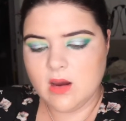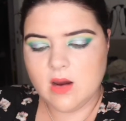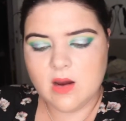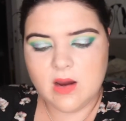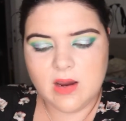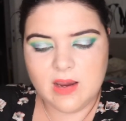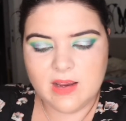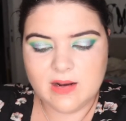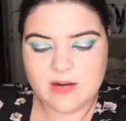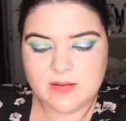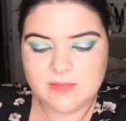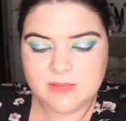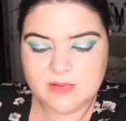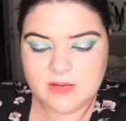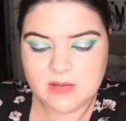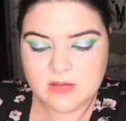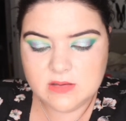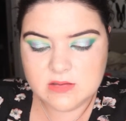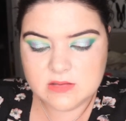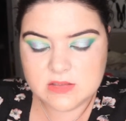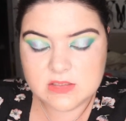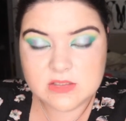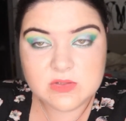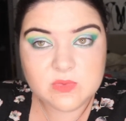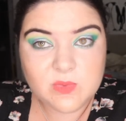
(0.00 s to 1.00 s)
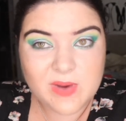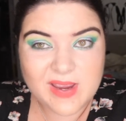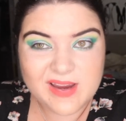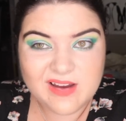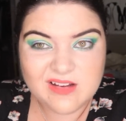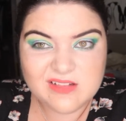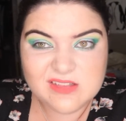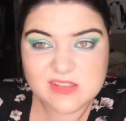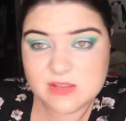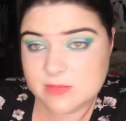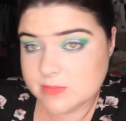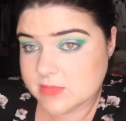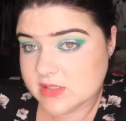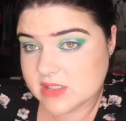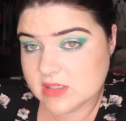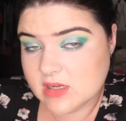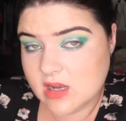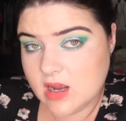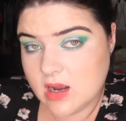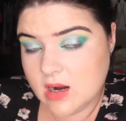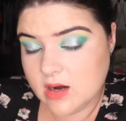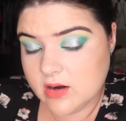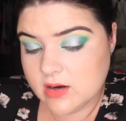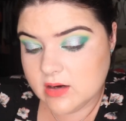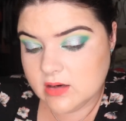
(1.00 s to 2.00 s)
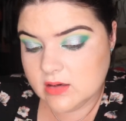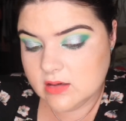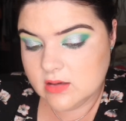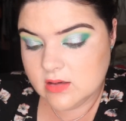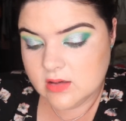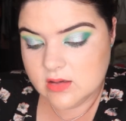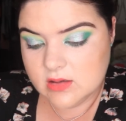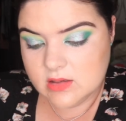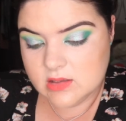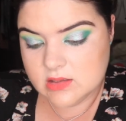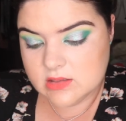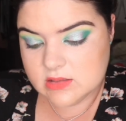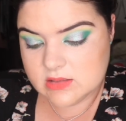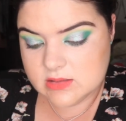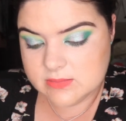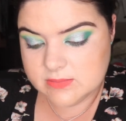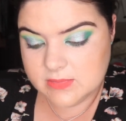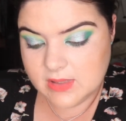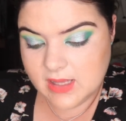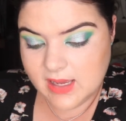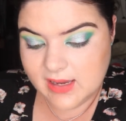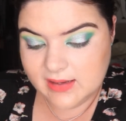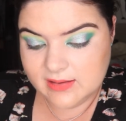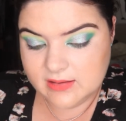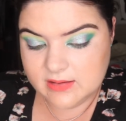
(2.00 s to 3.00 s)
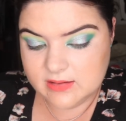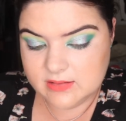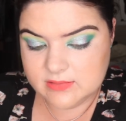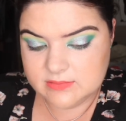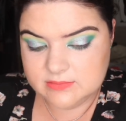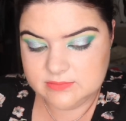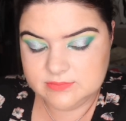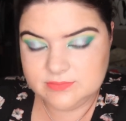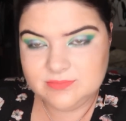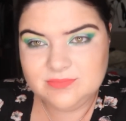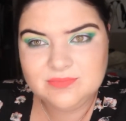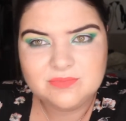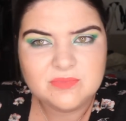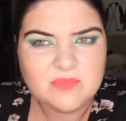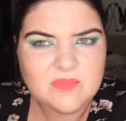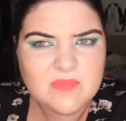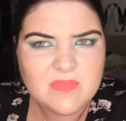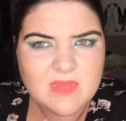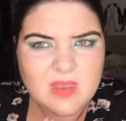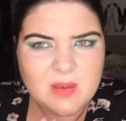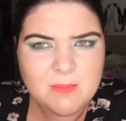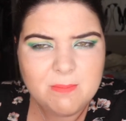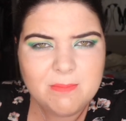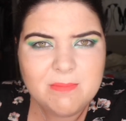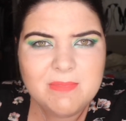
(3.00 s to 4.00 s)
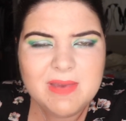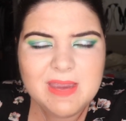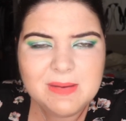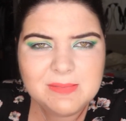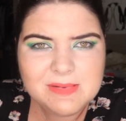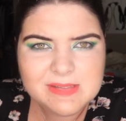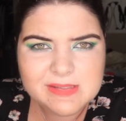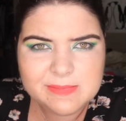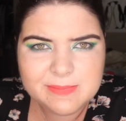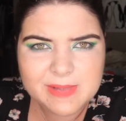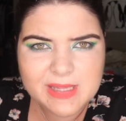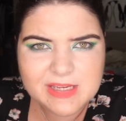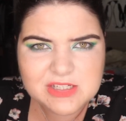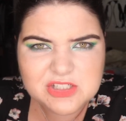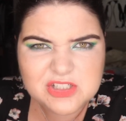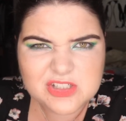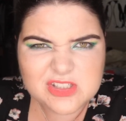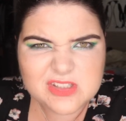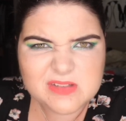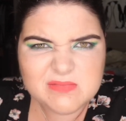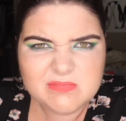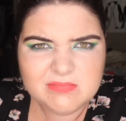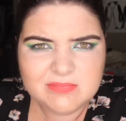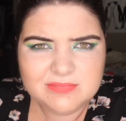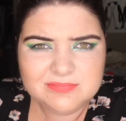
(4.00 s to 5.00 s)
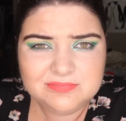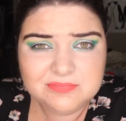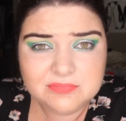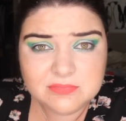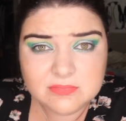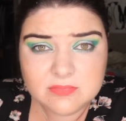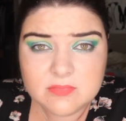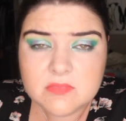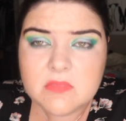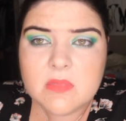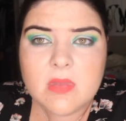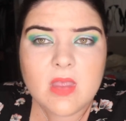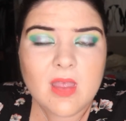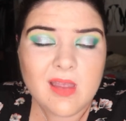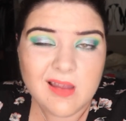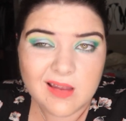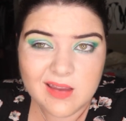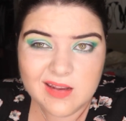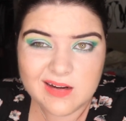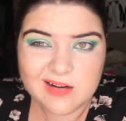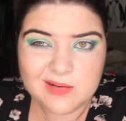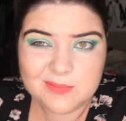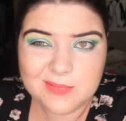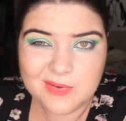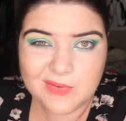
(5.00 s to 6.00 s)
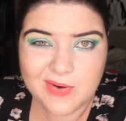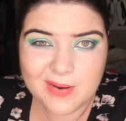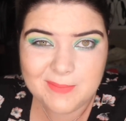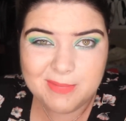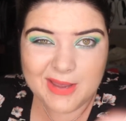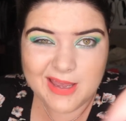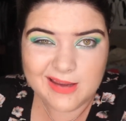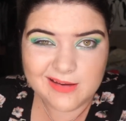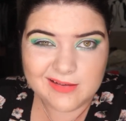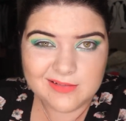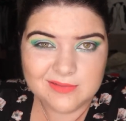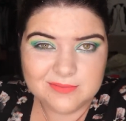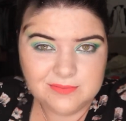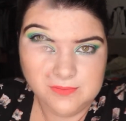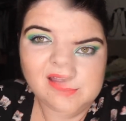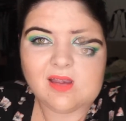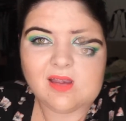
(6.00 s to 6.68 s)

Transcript: Alright, and I'm going to just whack on some mascara, some liner, maybe some lashes. And I'll be right back.